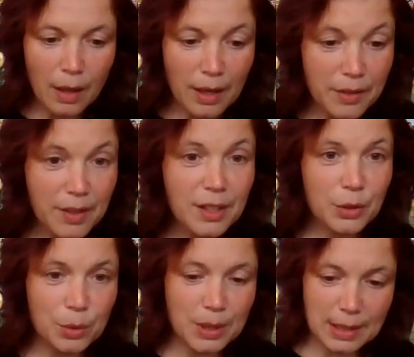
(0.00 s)
I think
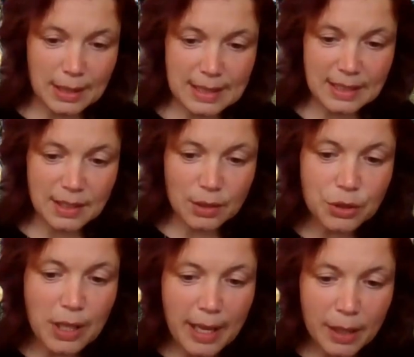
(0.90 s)
doing it like that
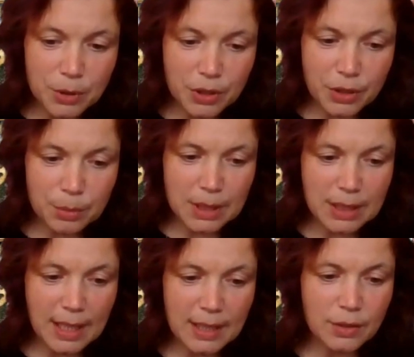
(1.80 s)
also helps to
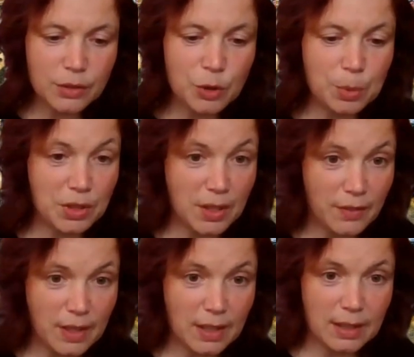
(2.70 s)
communicate on
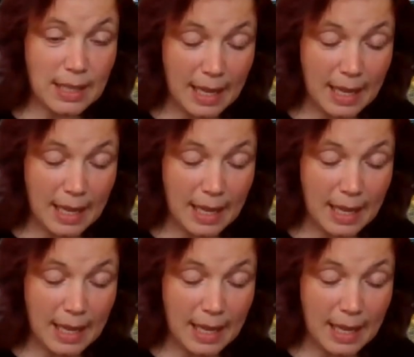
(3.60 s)
specific